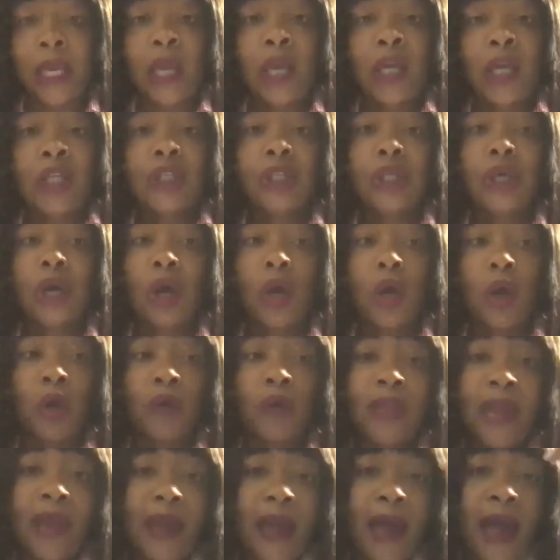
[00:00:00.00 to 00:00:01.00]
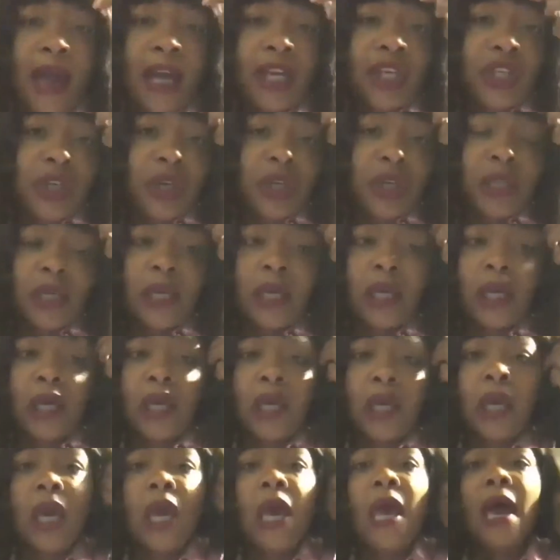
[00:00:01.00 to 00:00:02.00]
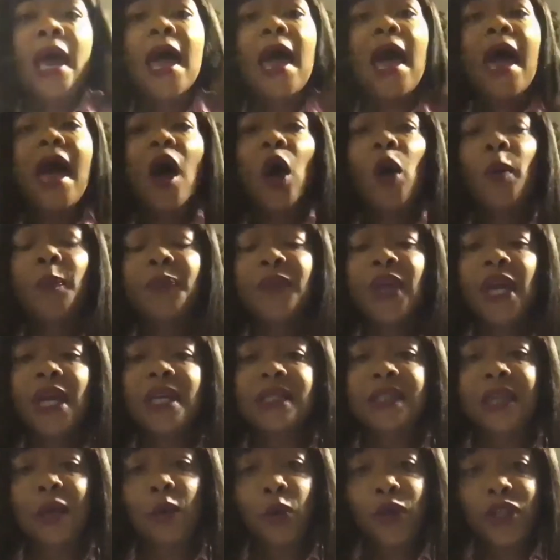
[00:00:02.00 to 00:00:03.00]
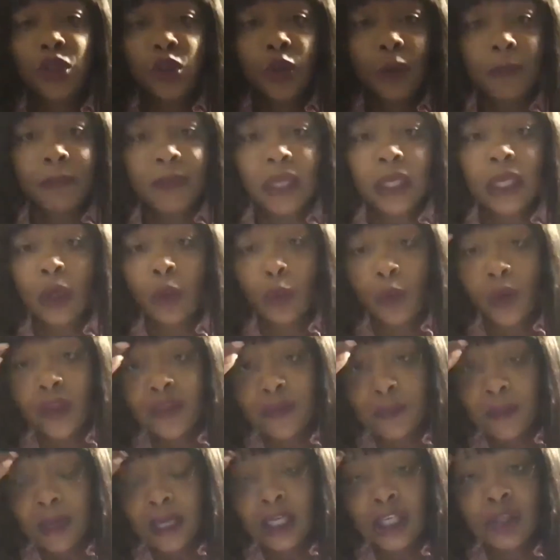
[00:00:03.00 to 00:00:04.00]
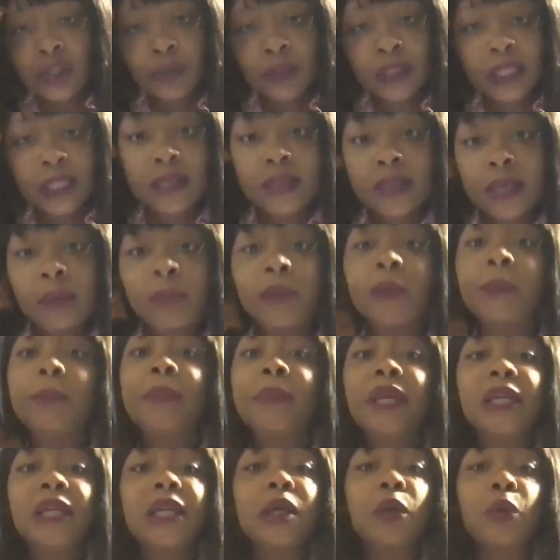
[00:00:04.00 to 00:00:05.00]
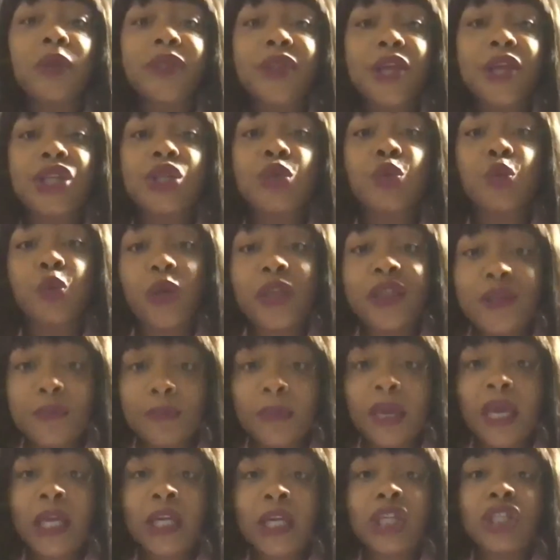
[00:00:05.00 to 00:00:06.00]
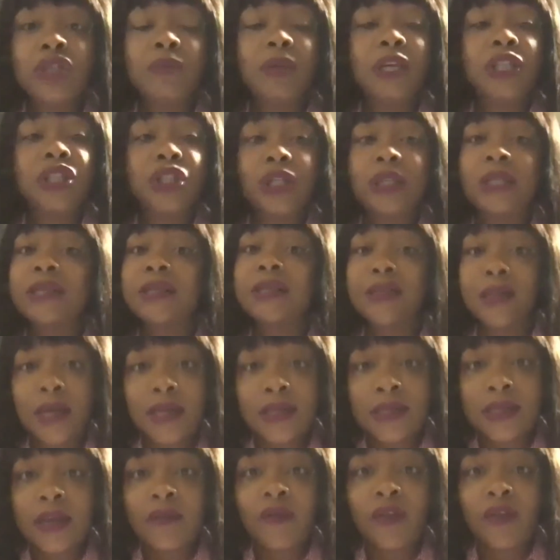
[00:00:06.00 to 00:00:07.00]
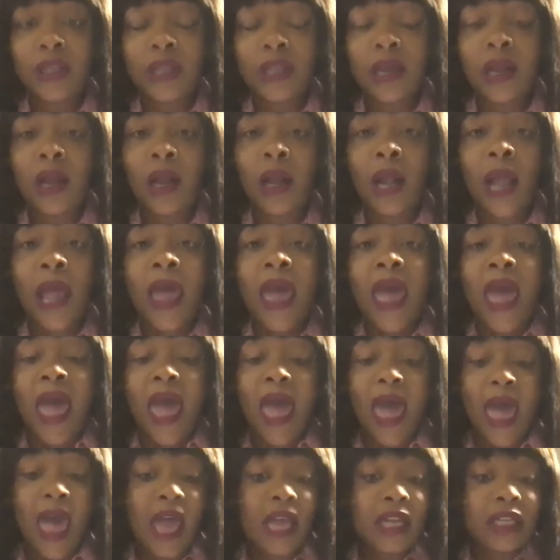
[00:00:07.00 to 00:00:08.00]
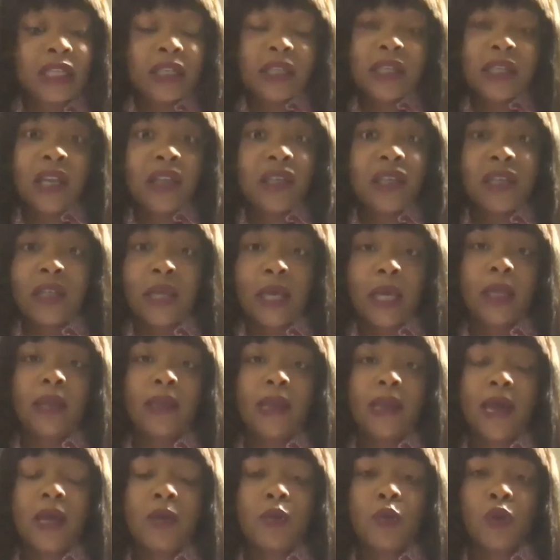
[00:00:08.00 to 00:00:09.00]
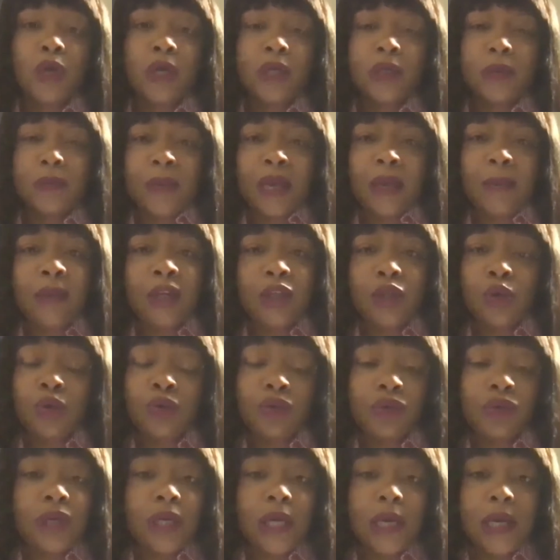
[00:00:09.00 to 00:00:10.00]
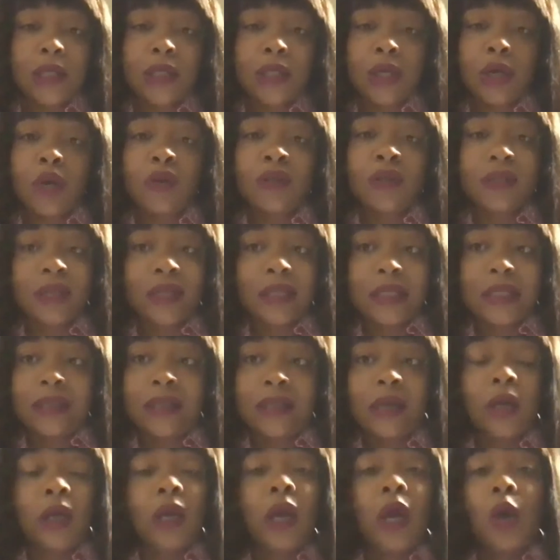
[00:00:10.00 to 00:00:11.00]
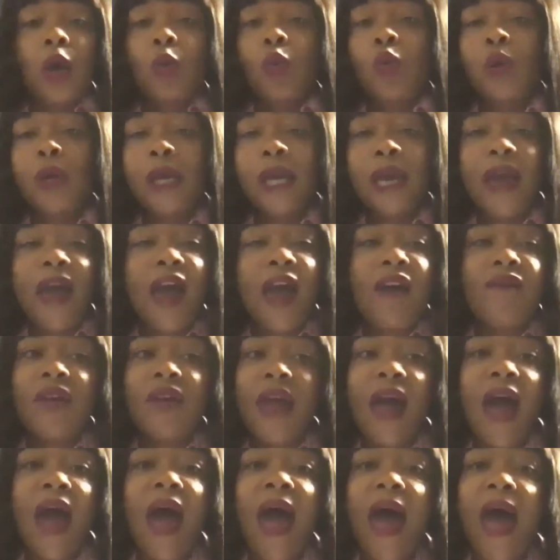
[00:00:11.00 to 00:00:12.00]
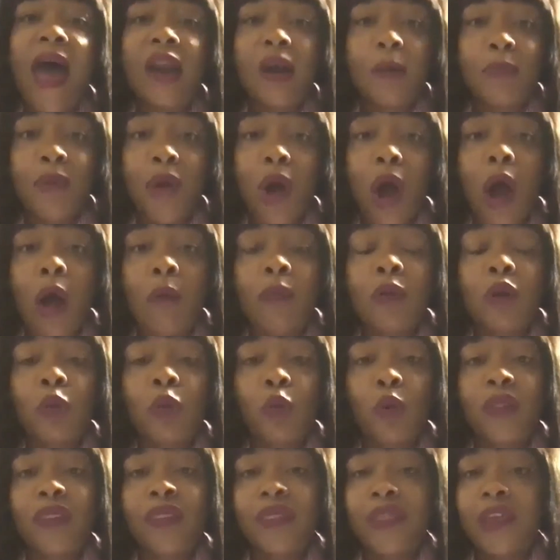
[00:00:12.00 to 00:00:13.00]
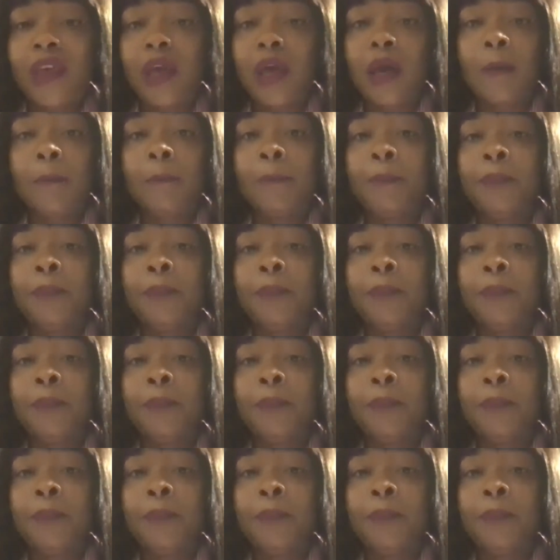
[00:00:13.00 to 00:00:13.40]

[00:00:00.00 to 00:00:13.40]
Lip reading: So they actually helped us. They went to a meeting with management. They set up a meeting with us with management to discuss everything. And since then, that was maybe 2, 3 years ago. Since then, we haven't had a problem with them